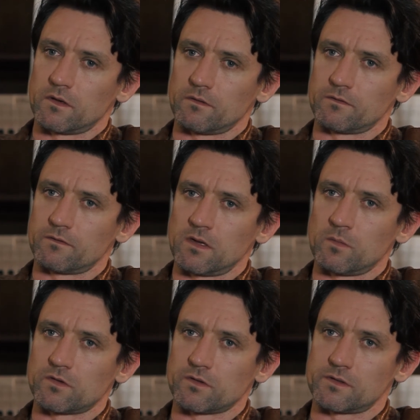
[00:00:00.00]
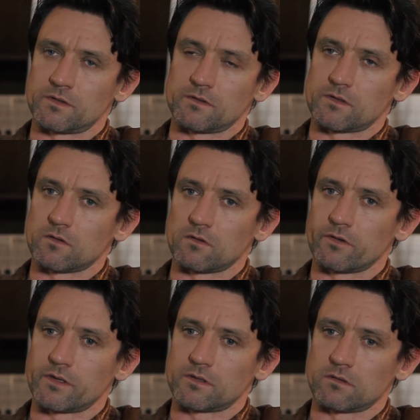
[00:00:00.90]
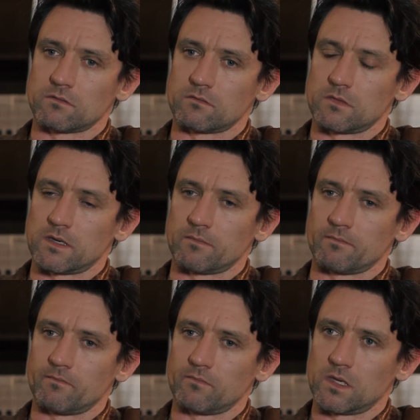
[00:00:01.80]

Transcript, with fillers: of images and stories, and um,